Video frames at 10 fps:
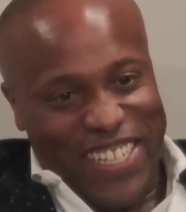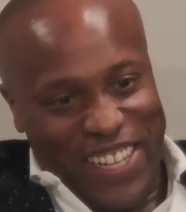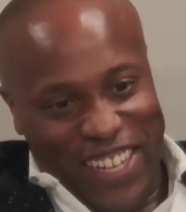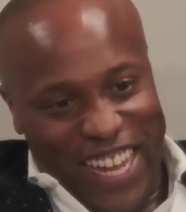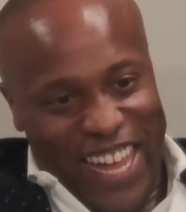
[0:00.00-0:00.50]

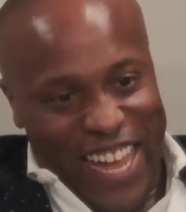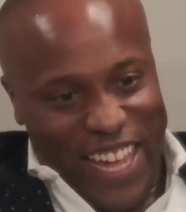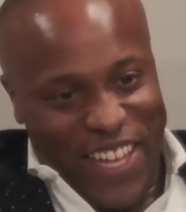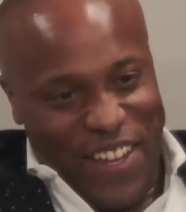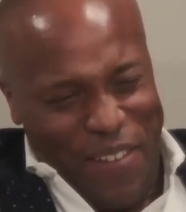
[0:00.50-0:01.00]
tell a
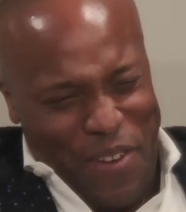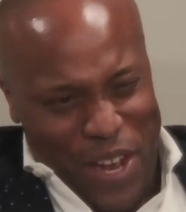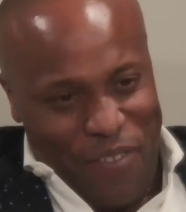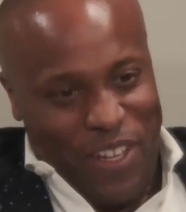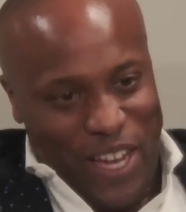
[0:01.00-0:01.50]
lie and give the
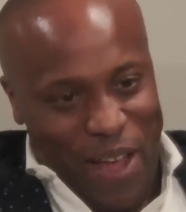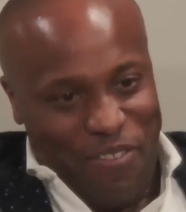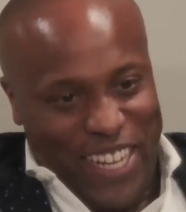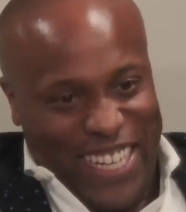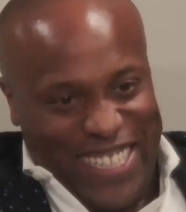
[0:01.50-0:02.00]
devil a
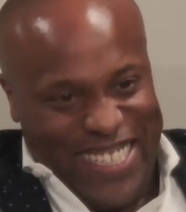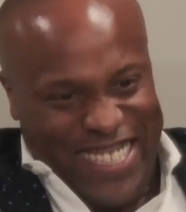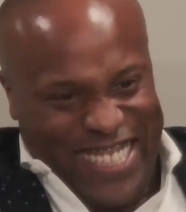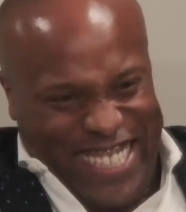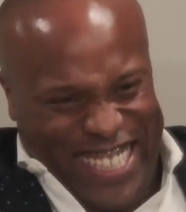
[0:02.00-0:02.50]
lap dance.